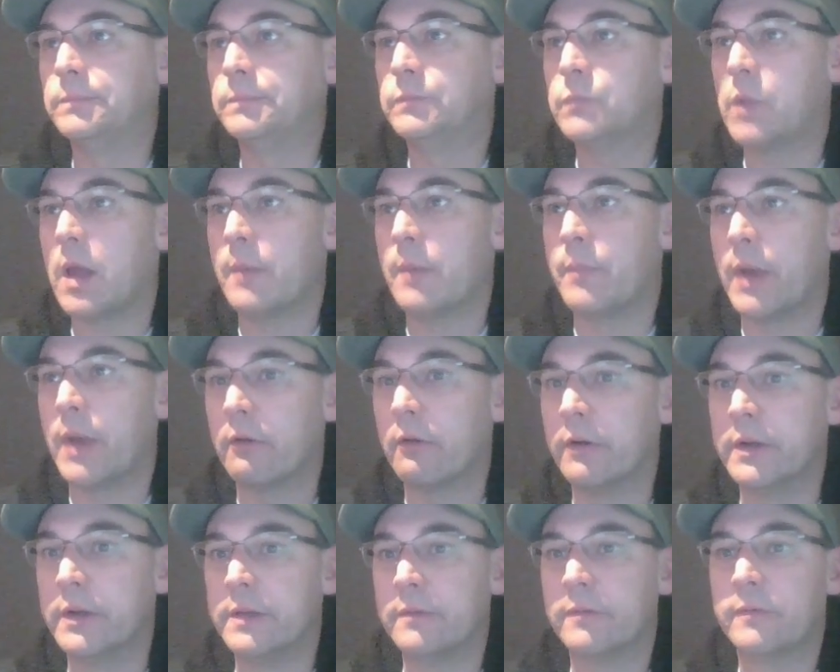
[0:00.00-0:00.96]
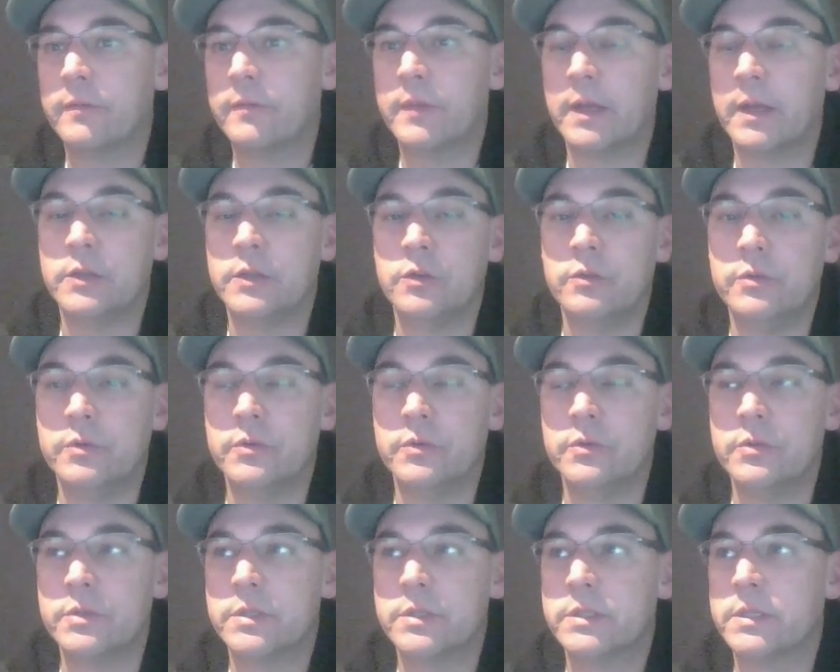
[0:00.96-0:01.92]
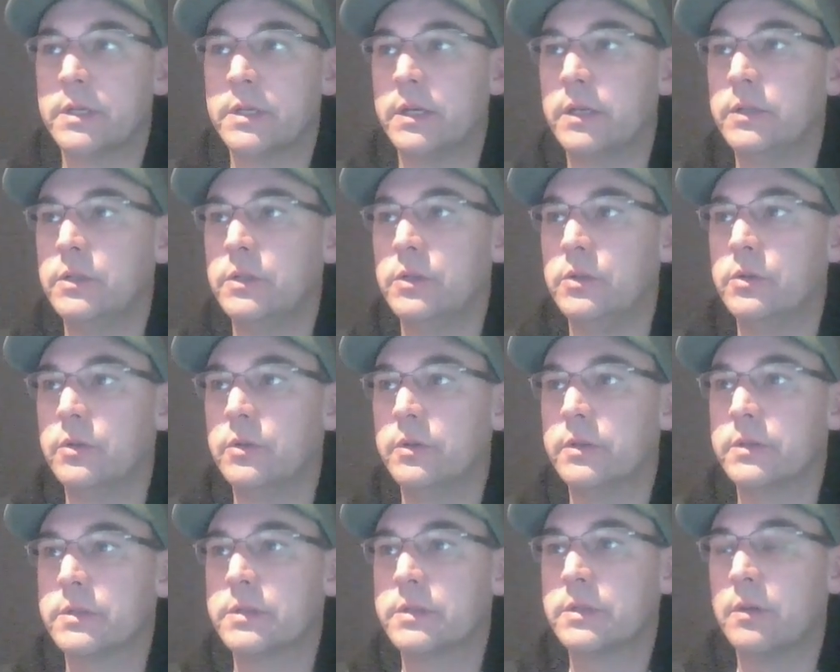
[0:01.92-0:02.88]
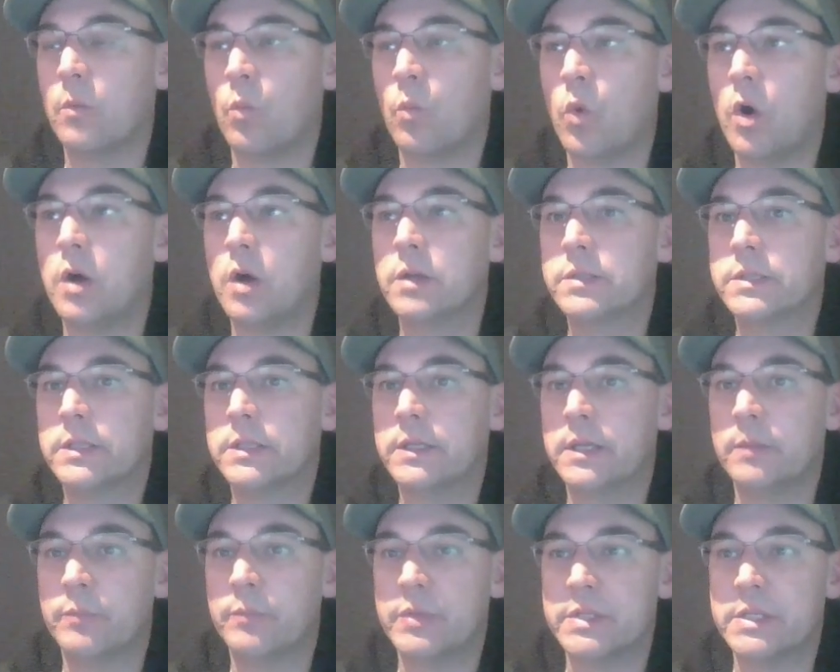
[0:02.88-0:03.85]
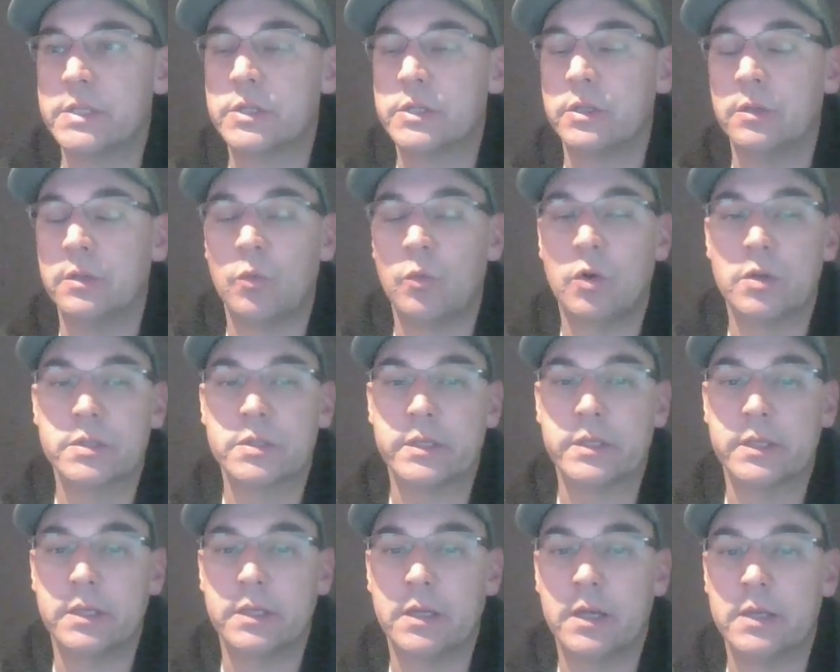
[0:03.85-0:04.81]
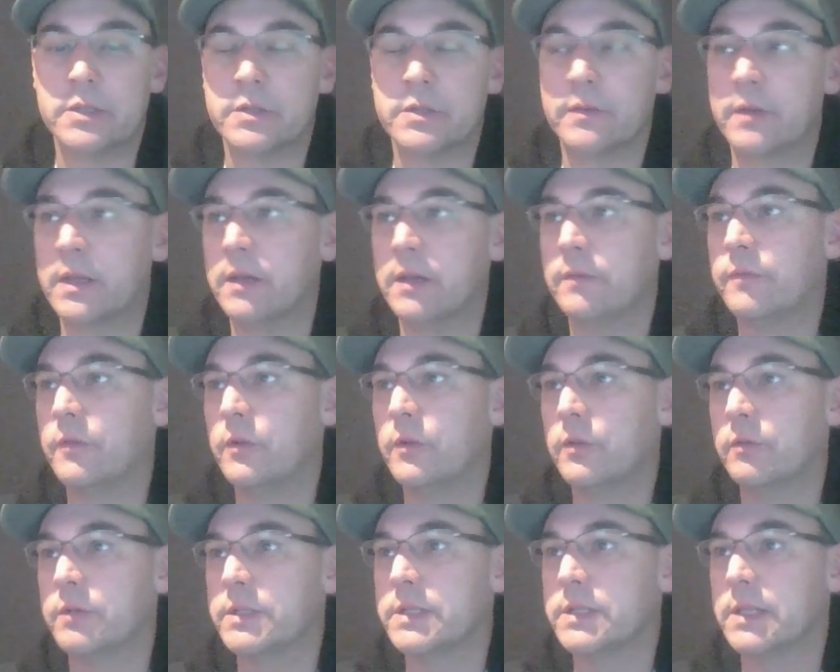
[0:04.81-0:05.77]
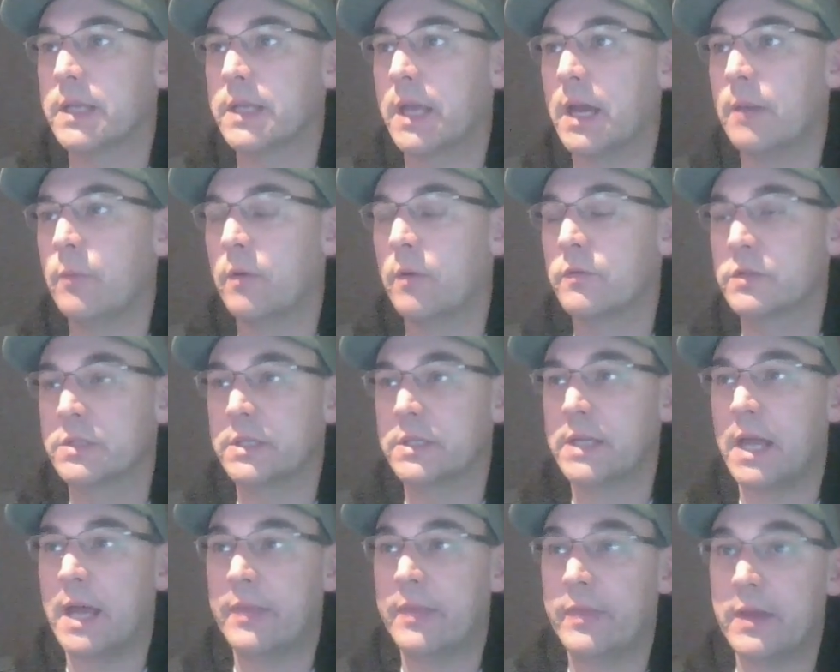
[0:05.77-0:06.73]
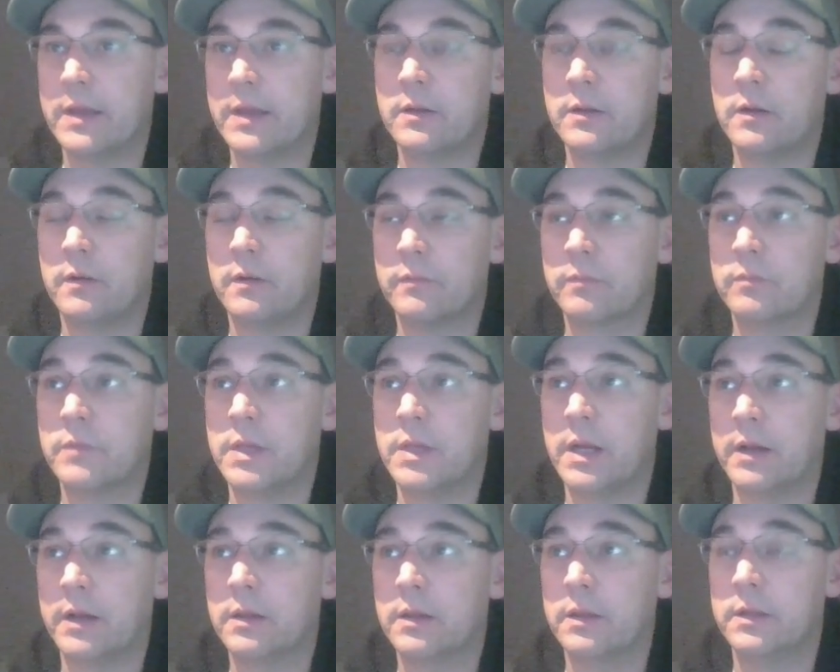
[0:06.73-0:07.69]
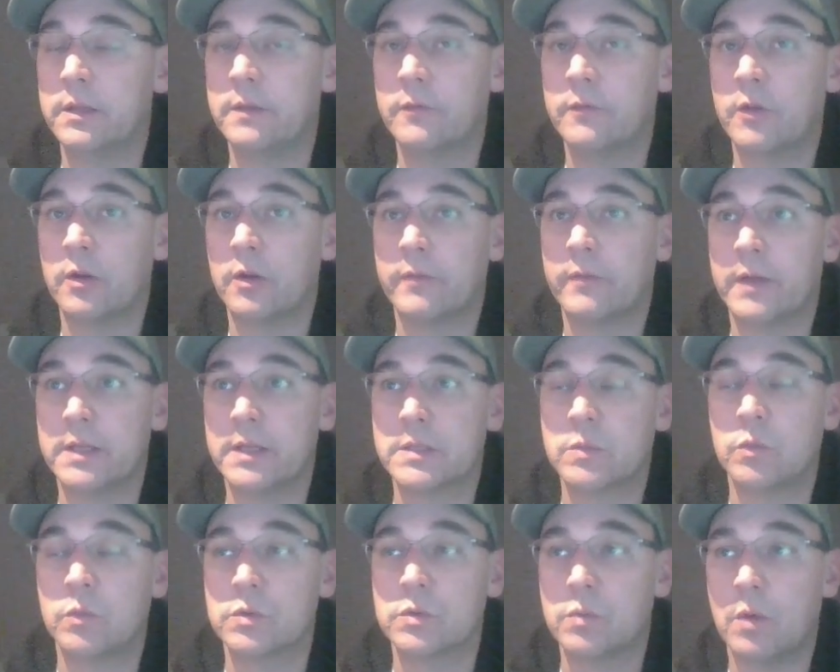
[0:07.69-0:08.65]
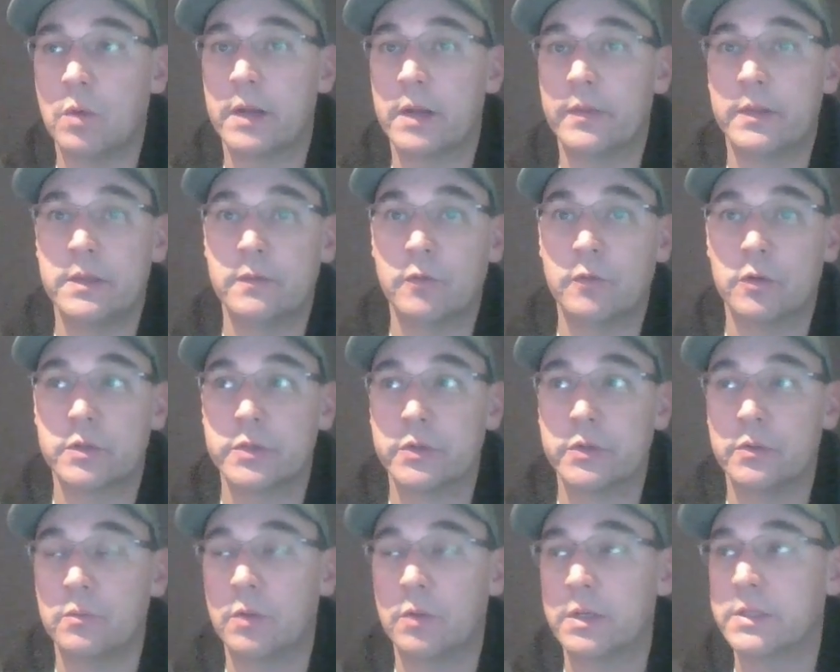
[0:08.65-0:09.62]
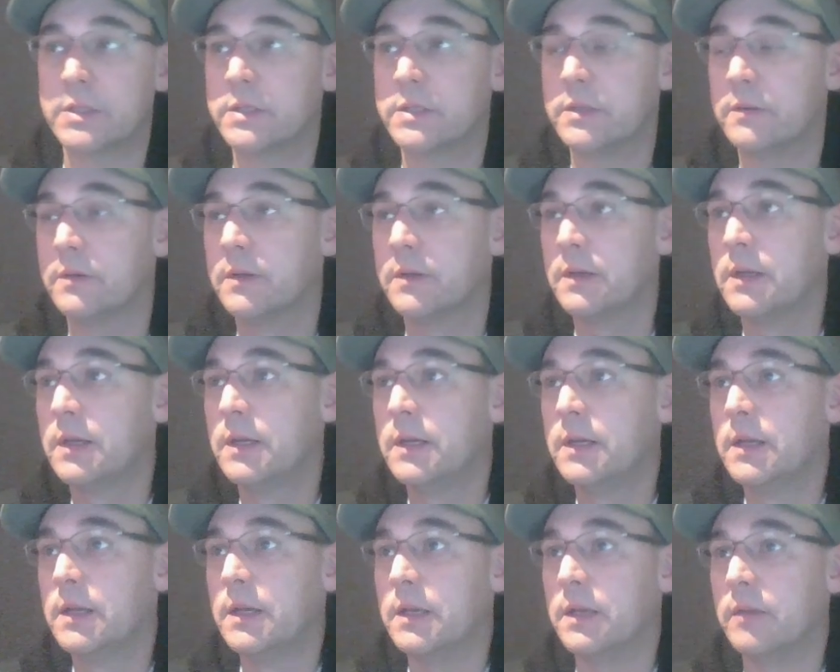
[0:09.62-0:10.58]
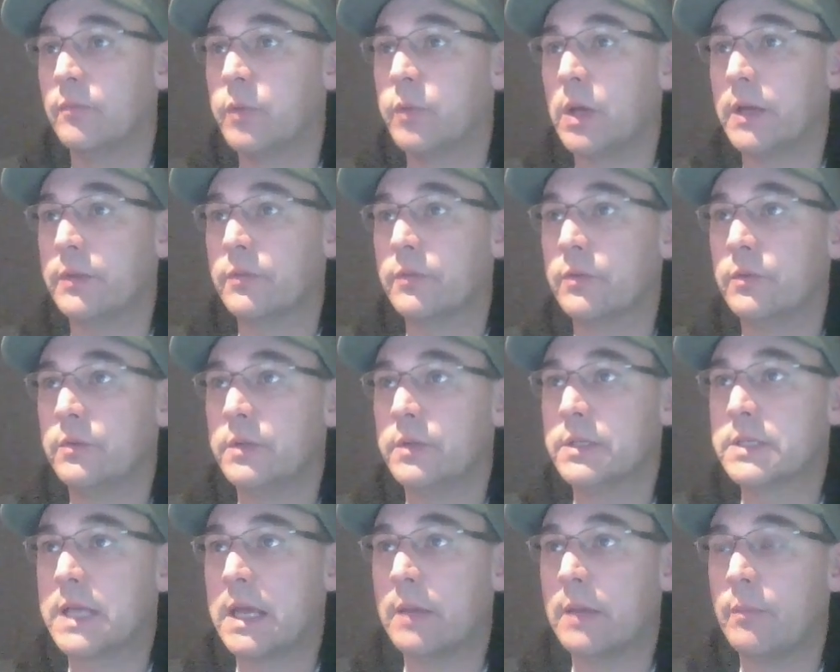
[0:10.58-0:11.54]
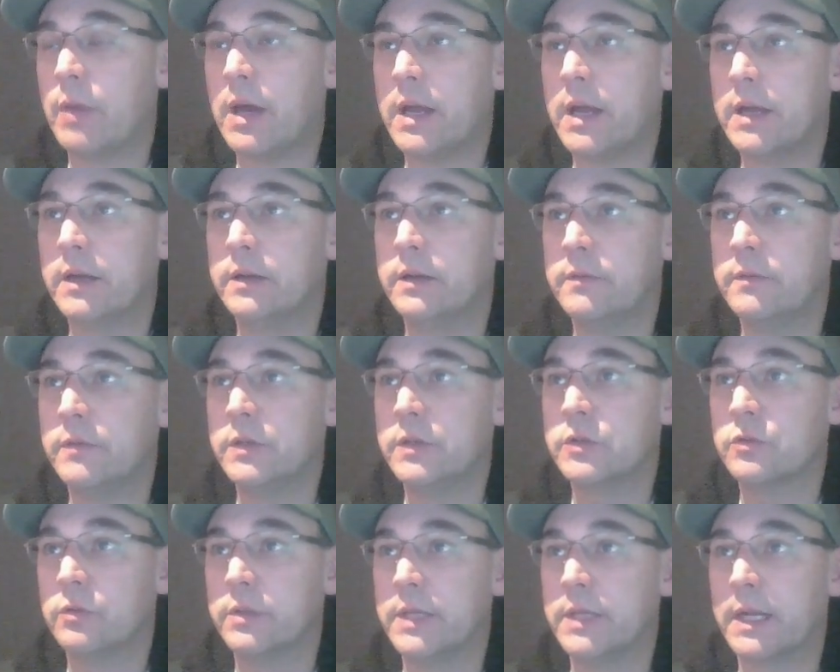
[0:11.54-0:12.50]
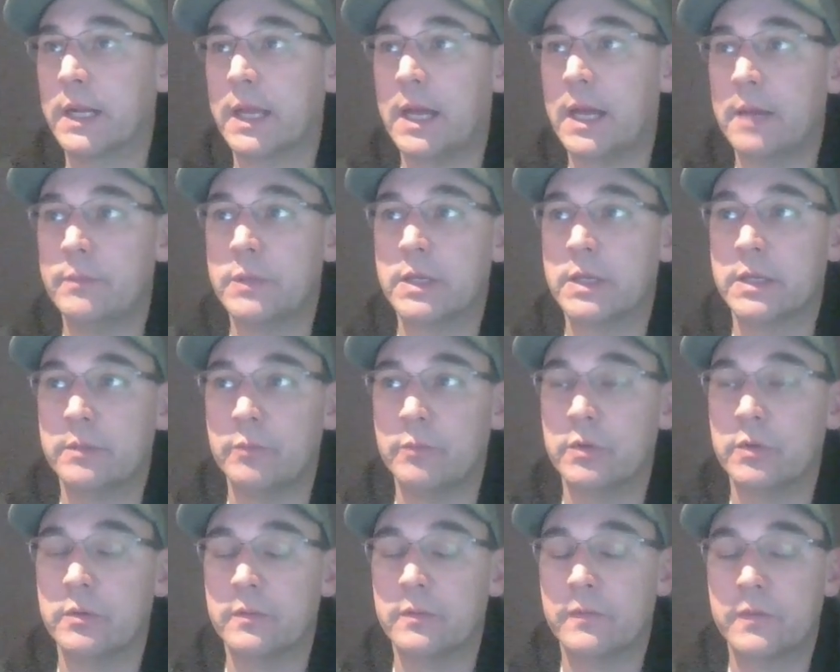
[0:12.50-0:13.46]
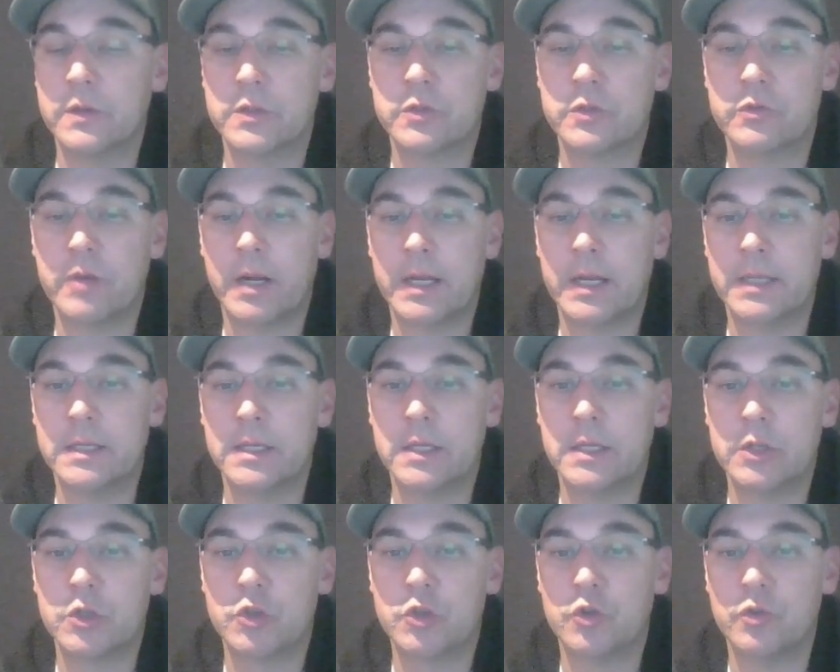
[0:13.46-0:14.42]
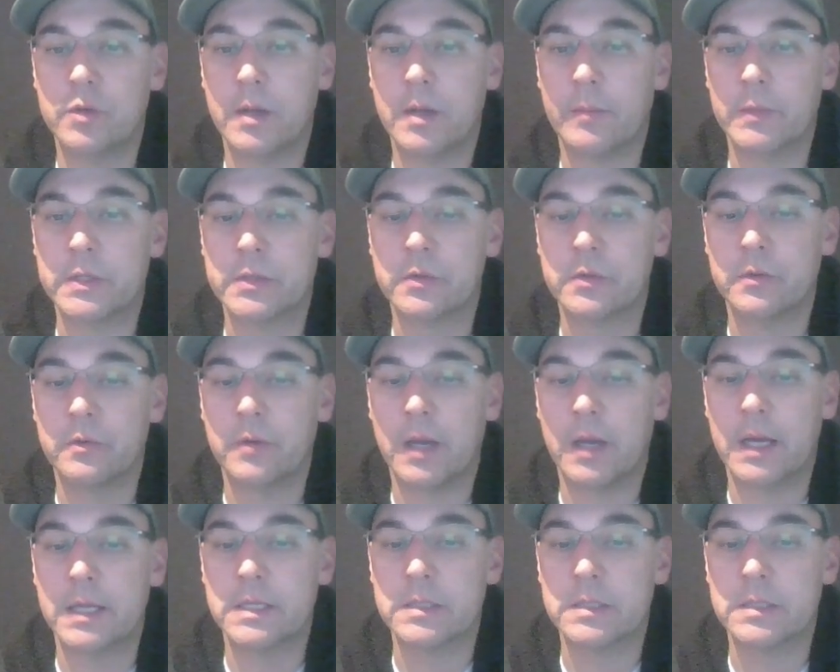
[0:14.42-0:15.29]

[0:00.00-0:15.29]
imperative that you use your units wisely and position them wisely as you get further into the game, obviously. And then, clearly you've got Advance Wars 1 and then you've got 2. Once you've played through this campaign and you've enjoyed that game, you can move straight into number 2 as